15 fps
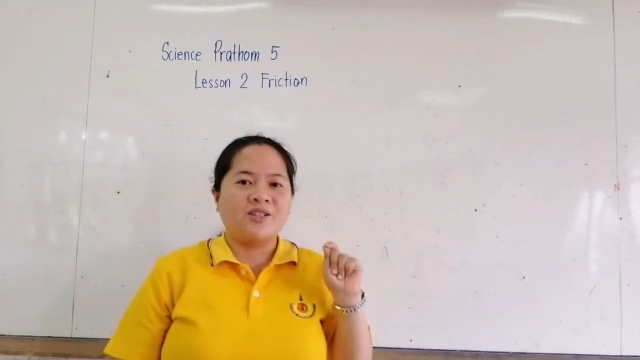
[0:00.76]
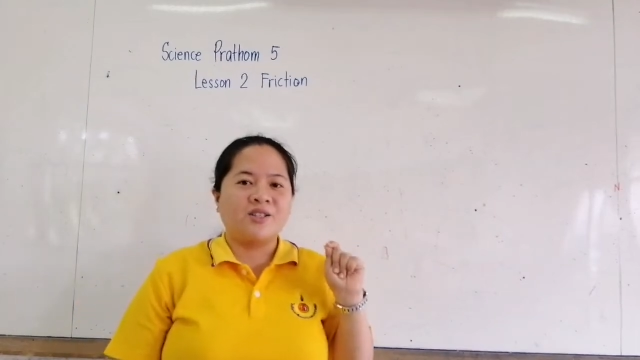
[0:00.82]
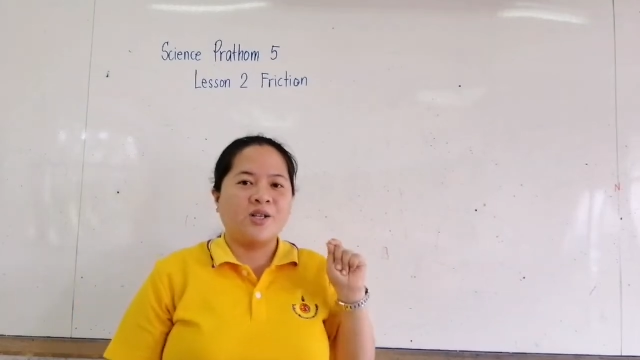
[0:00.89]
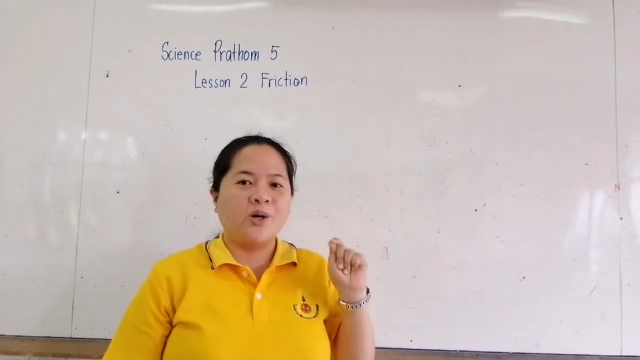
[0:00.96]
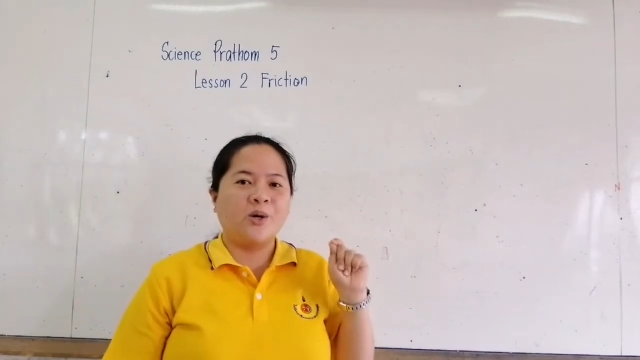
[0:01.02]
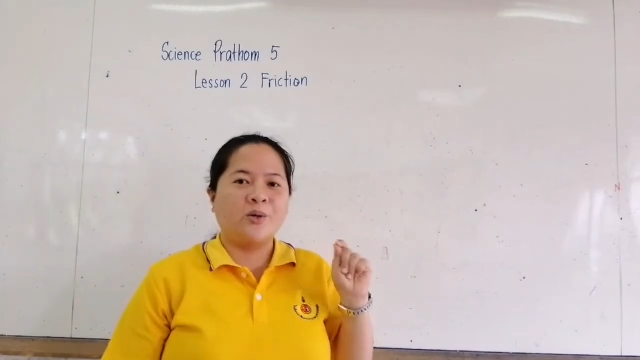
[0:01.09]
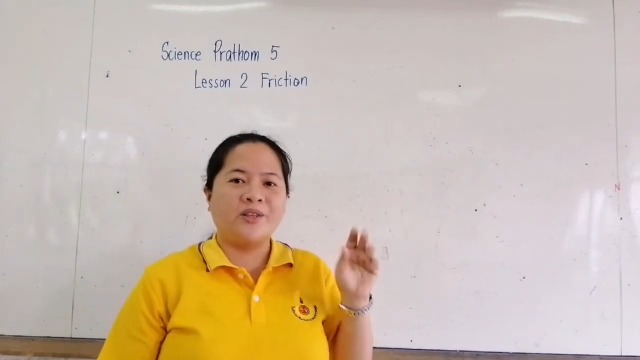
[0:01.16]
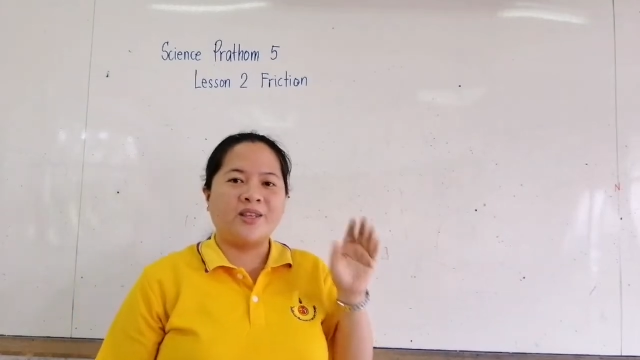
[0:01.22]

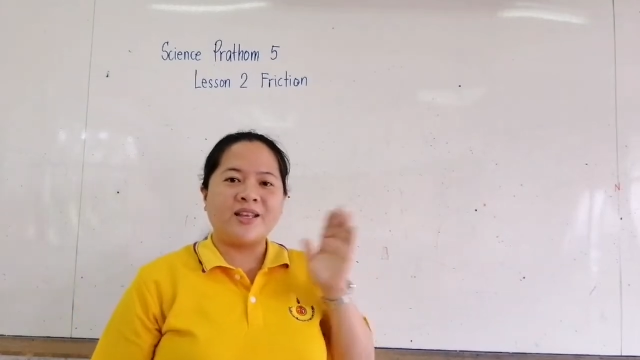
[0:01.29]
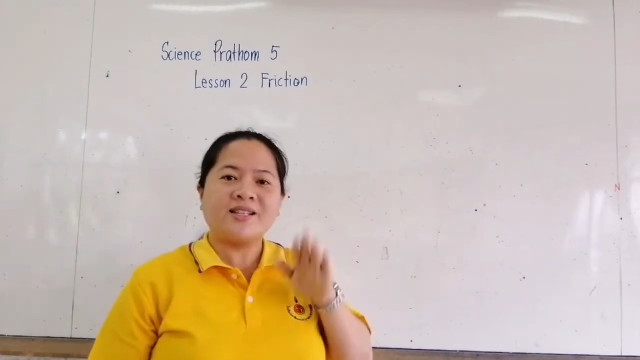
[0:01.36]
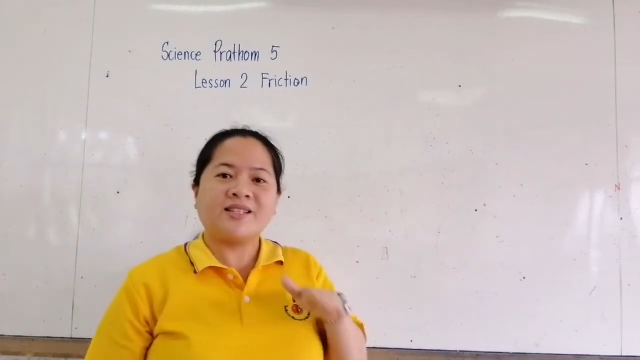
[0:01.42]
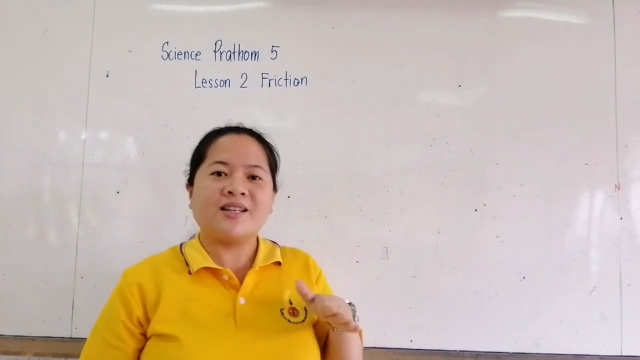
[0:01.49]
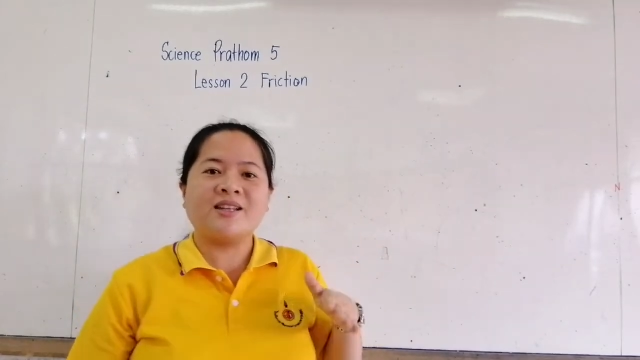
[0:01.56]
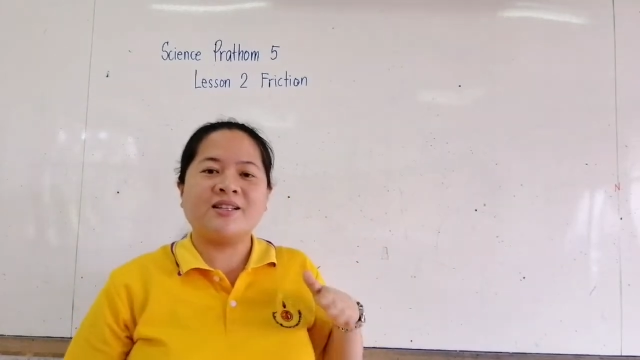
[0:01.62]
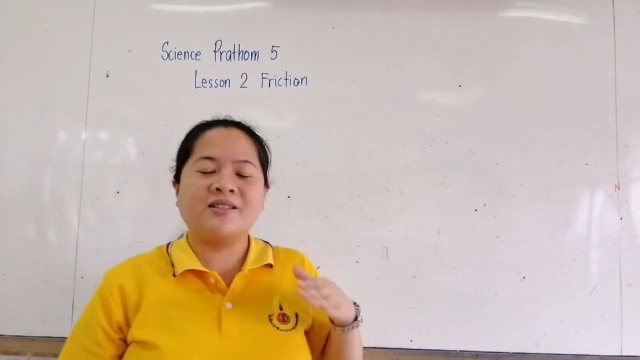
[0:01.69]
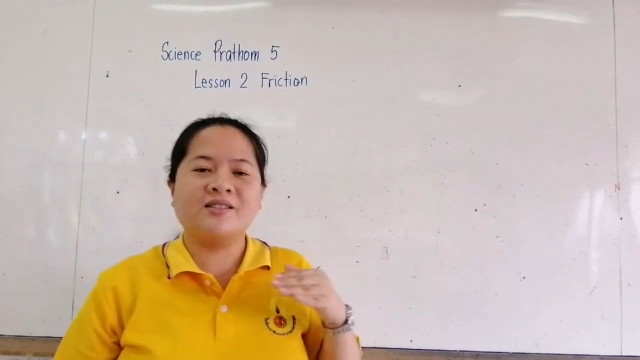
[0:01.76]
So this
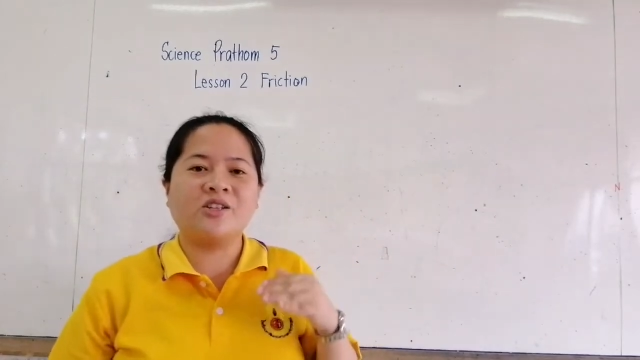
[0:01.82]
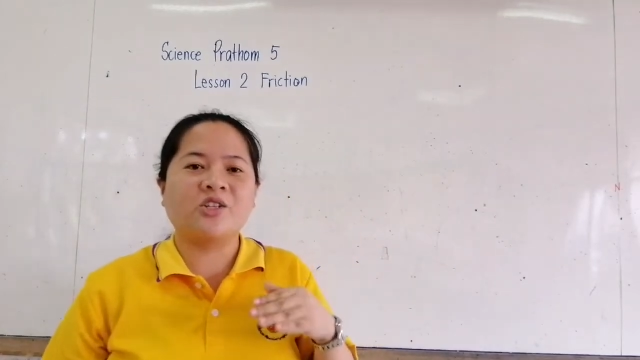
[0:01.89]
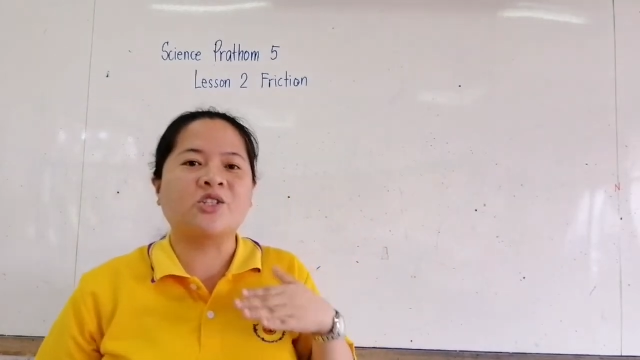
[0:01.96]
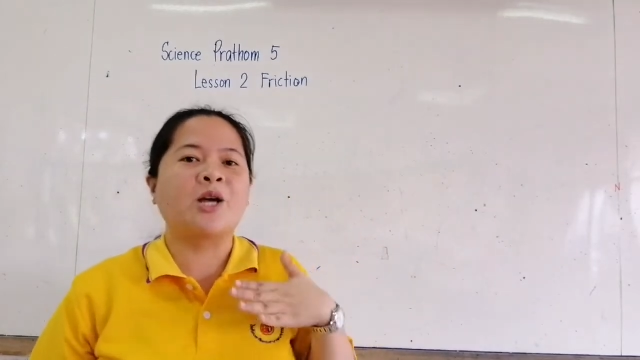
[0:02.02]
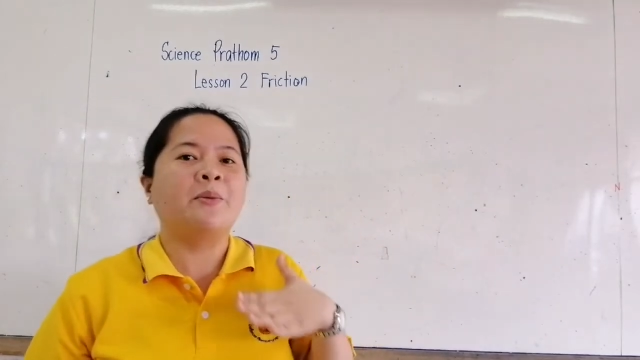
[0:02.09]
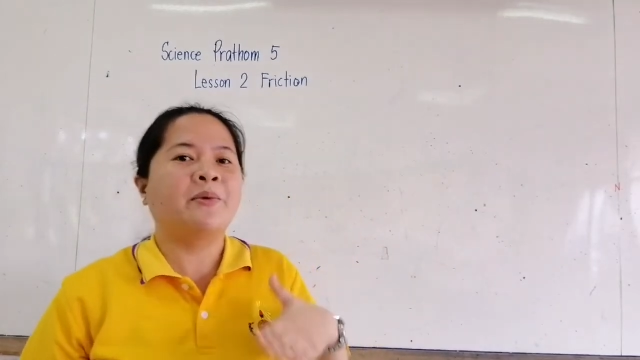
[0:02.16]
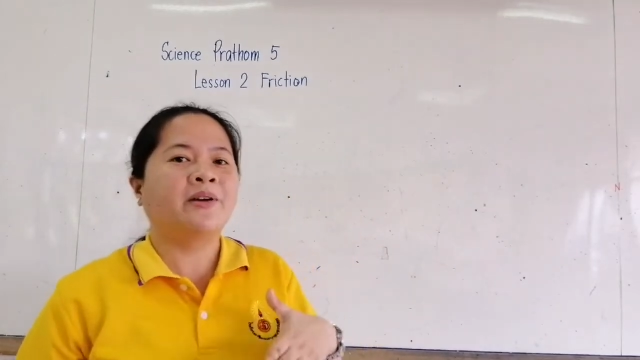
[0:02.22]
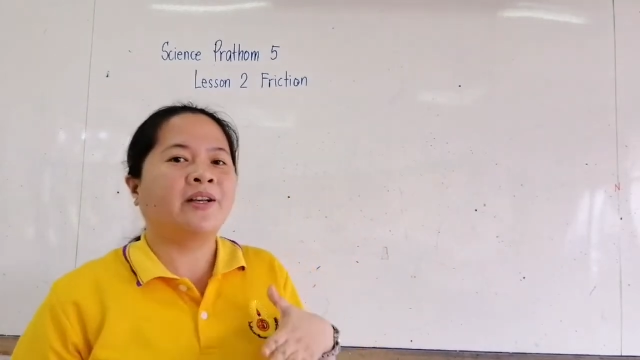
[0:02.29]
is the
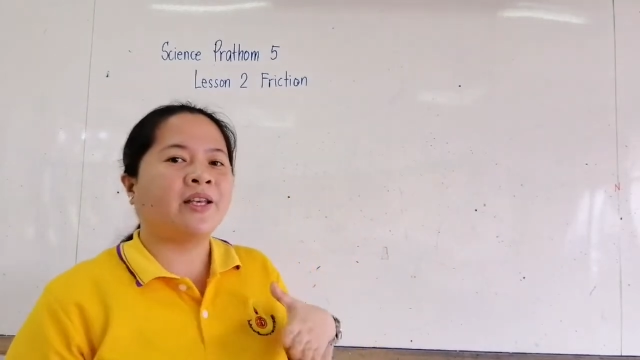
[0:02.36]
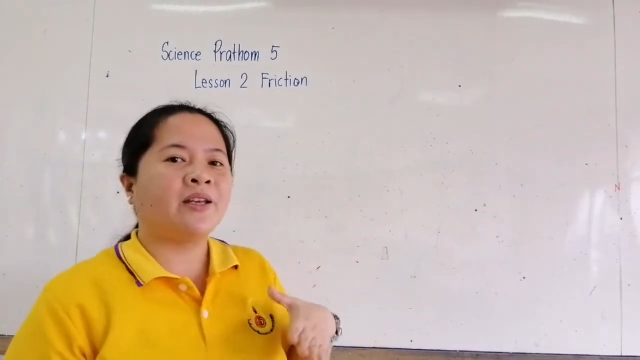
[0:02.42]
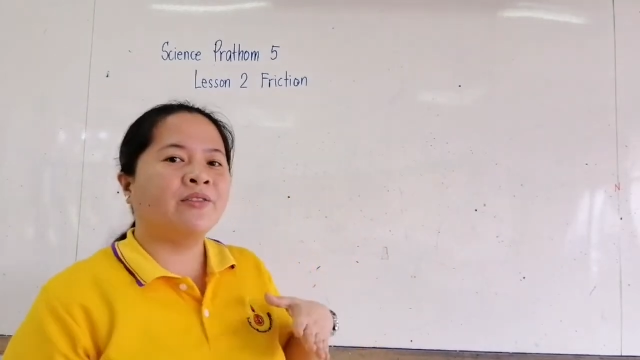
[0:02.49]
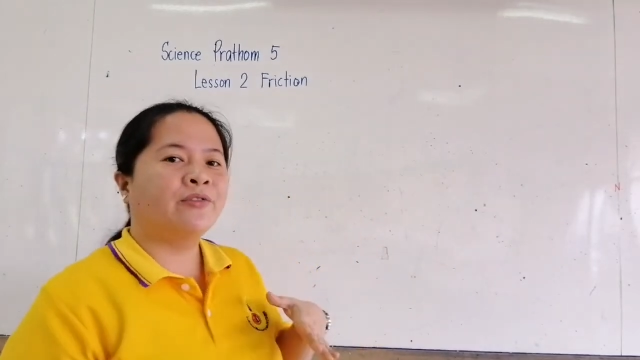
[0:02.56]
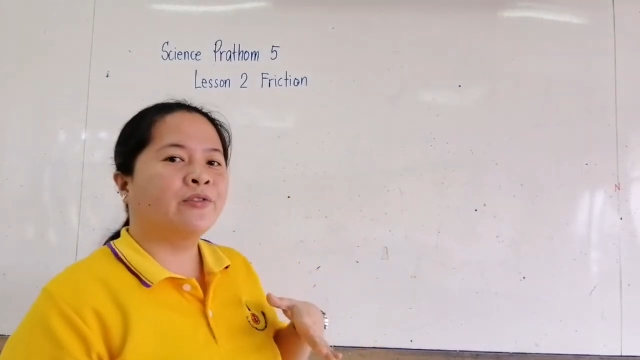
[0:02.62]
summary